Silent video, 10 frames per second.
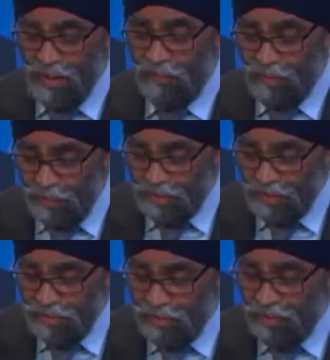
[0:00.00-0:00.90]
And we must
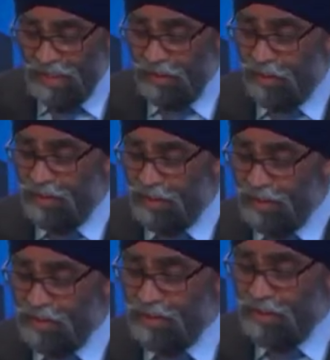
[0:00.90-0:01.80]
ensure that our
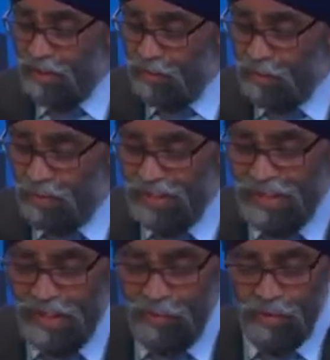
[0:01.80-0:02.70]
intentions in the world
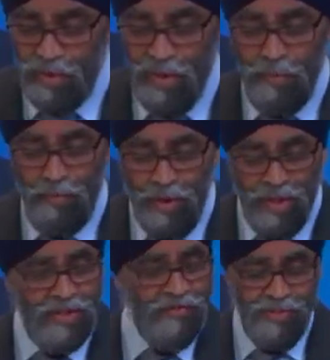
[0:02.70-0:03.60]
enable
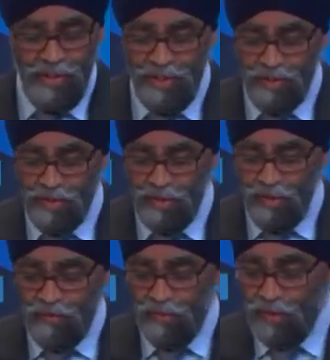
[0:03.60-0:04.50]
positive change
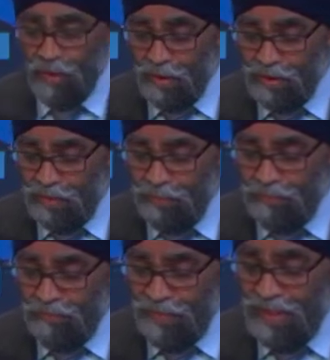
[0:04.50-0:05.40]
for the long term
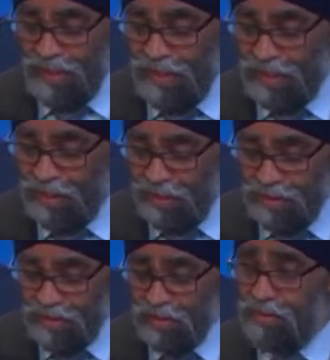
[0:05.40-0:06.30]
and the
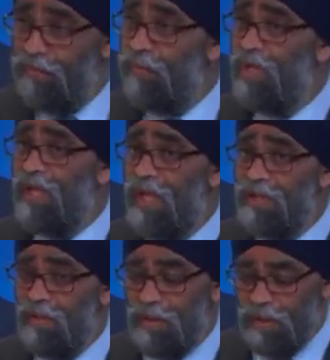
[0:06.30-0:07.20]
conditions for a
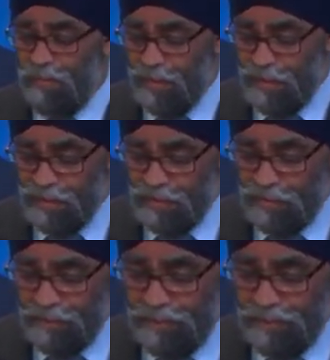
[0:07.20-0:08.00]
lasting peace.